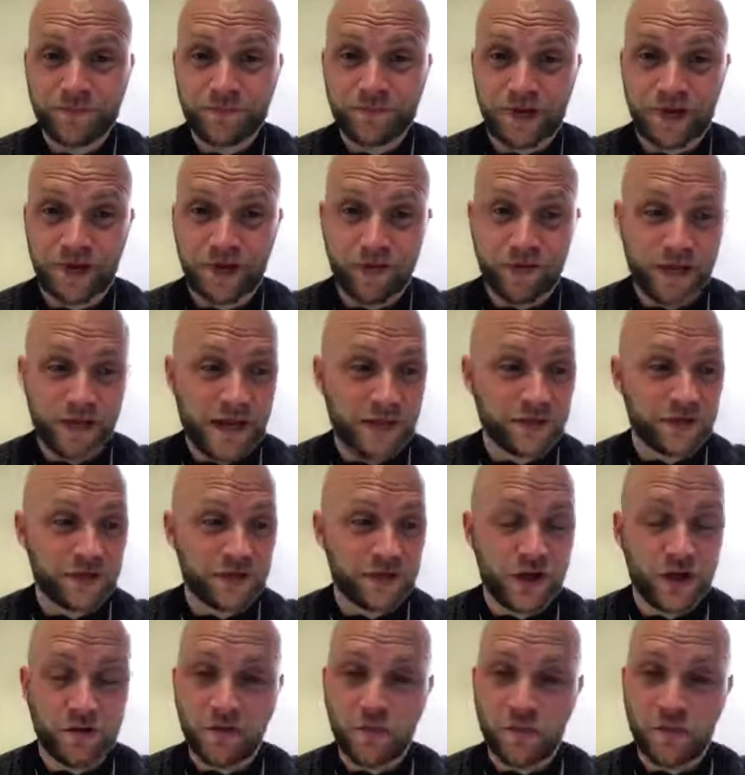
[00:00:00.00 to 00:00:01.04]
I want them to
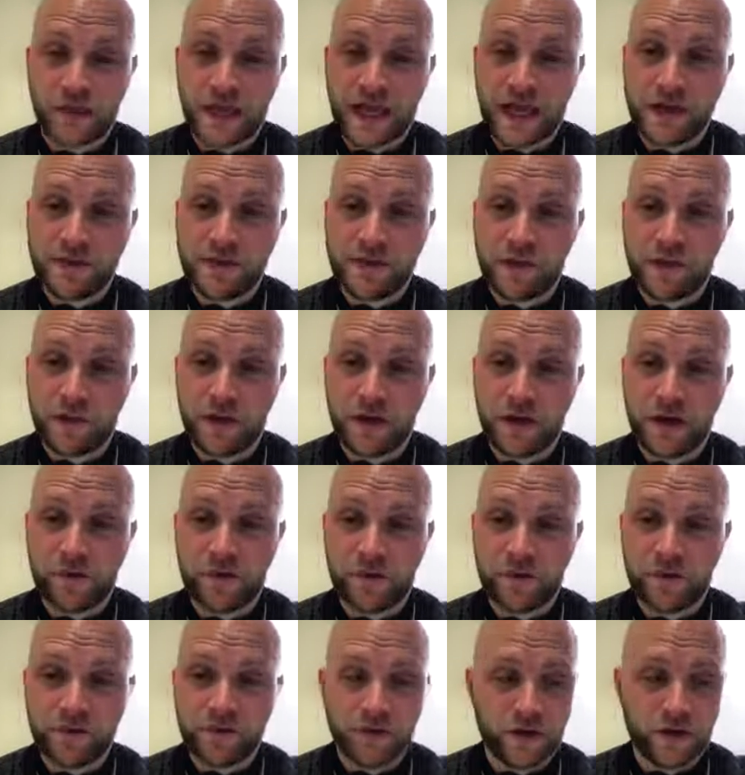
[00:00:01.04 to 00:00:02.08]
know what we're capable of,
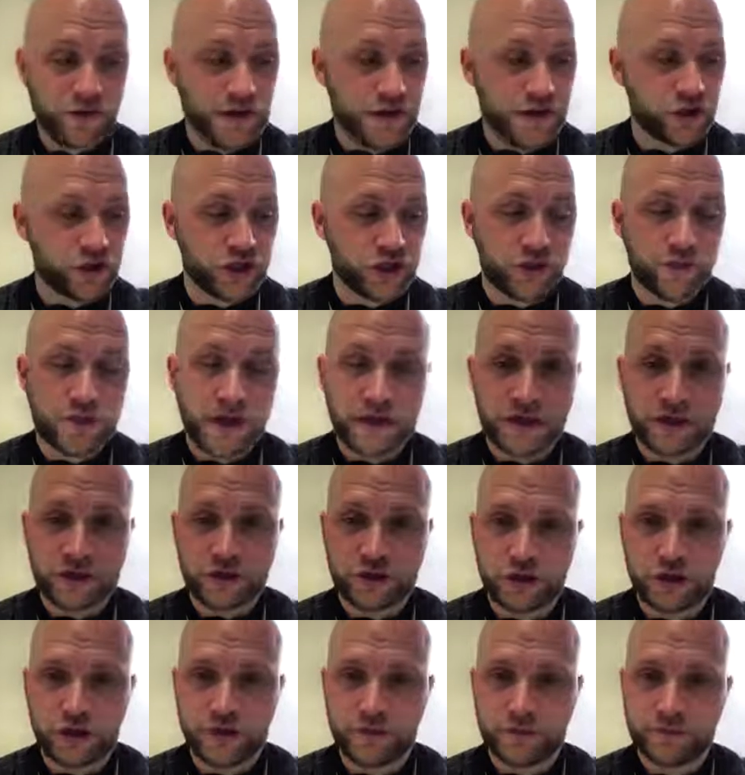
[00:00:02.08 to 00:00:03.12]
and we've got to then show that
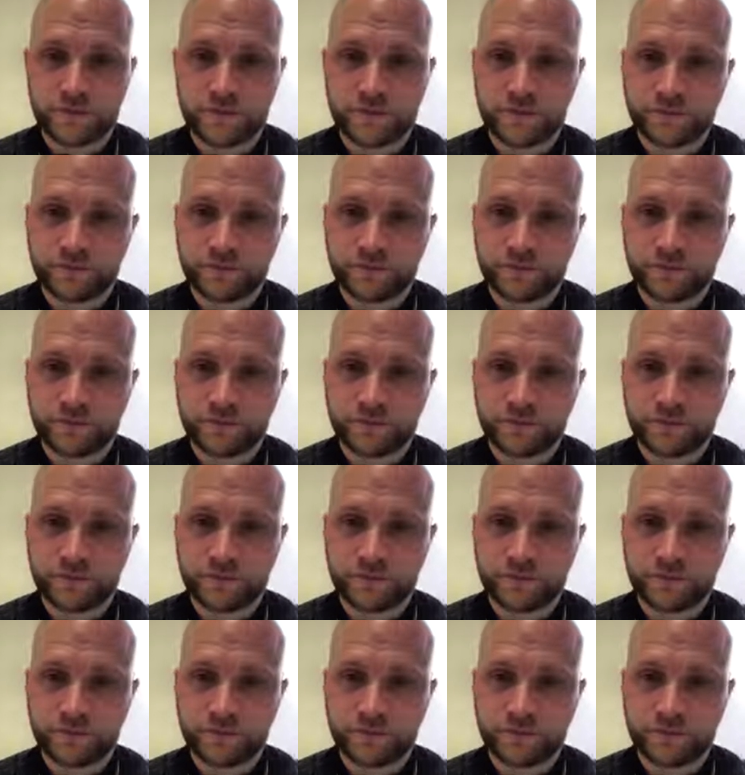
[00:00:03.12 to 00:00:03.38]
next year.